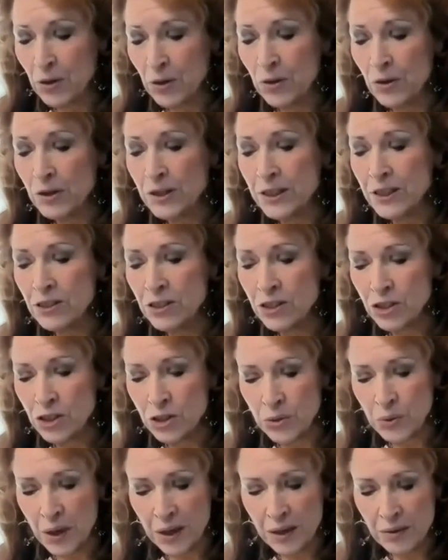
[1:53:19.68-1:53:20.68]
beholding
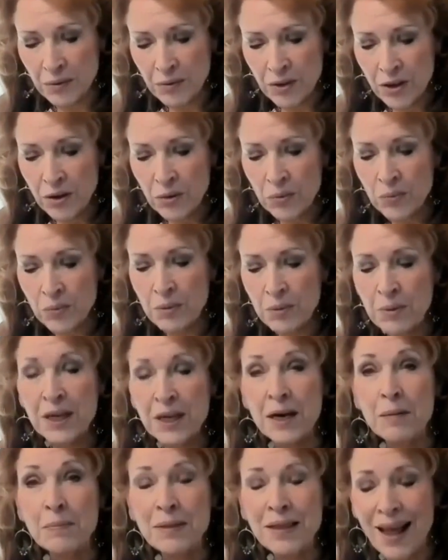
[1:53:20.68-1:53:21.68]
Yeshua, we
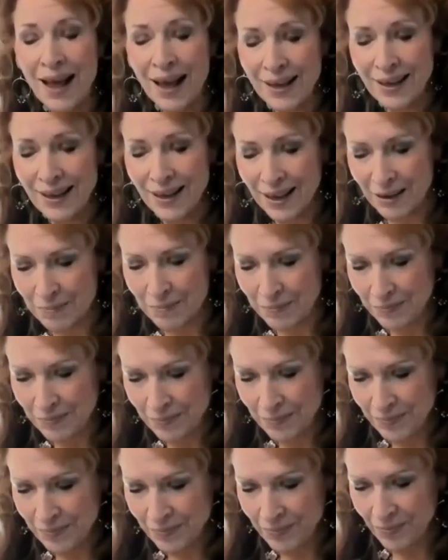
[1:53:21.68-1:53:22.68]
become like him.
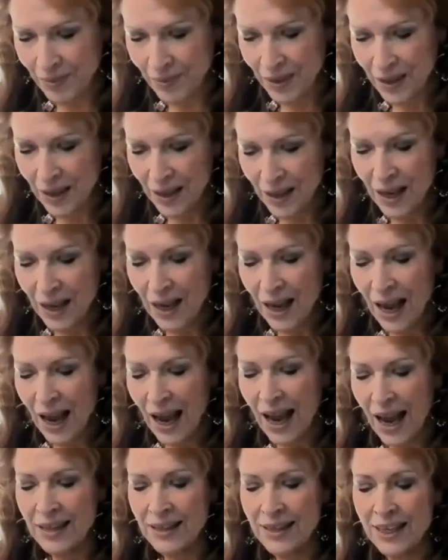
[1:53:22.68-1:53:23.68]

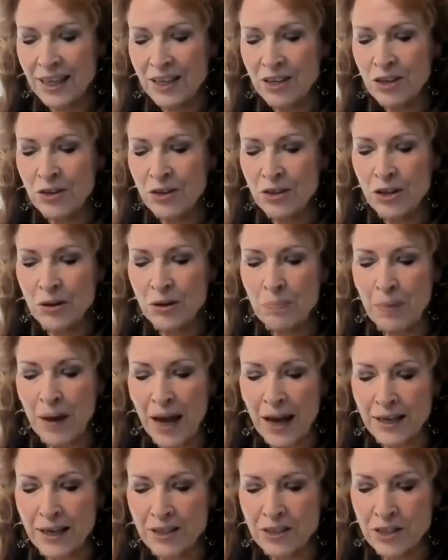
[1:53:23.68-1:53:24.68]
And then you look
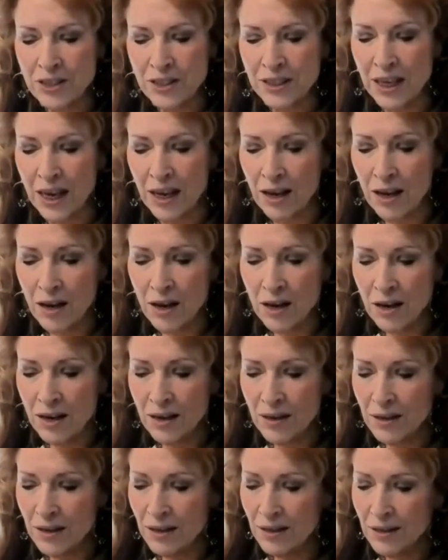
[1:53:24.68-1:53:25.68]
back and you say,
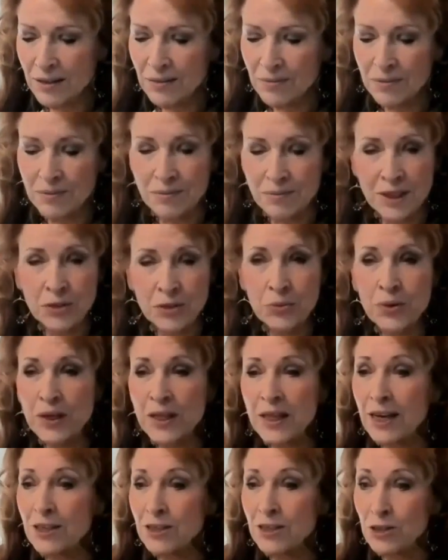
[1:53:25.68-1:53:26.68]
when you
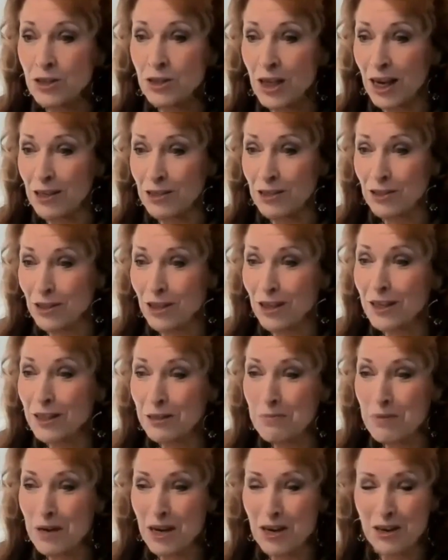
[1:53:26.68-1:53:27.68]
realize you change, you look
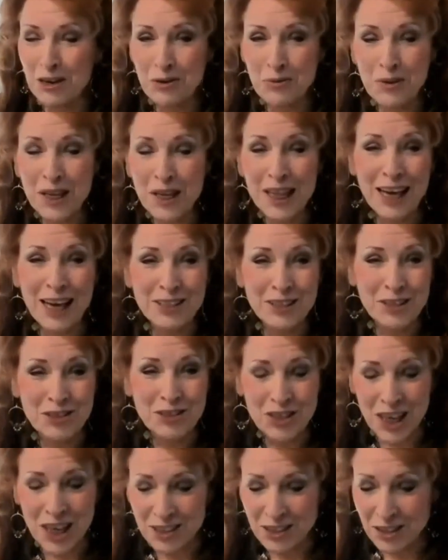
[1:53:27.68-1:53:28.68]
in the mirror and you realize
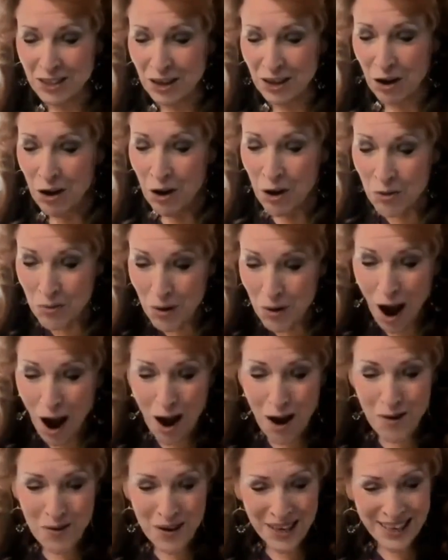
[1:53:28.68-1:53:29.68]
you change and you go,
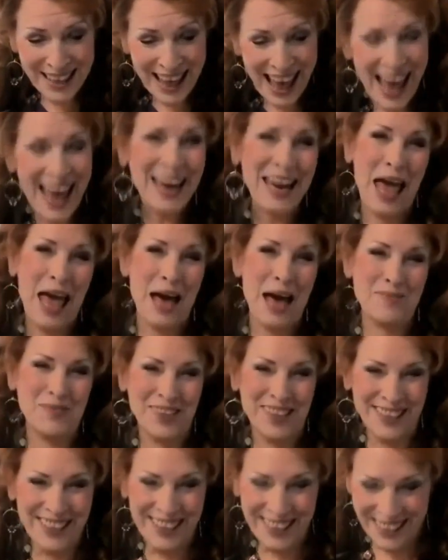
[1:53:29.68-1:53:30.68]
whoa, when did that
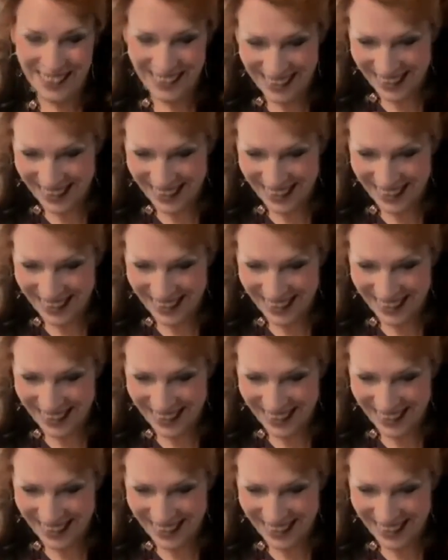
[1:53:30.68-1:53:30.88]
happen?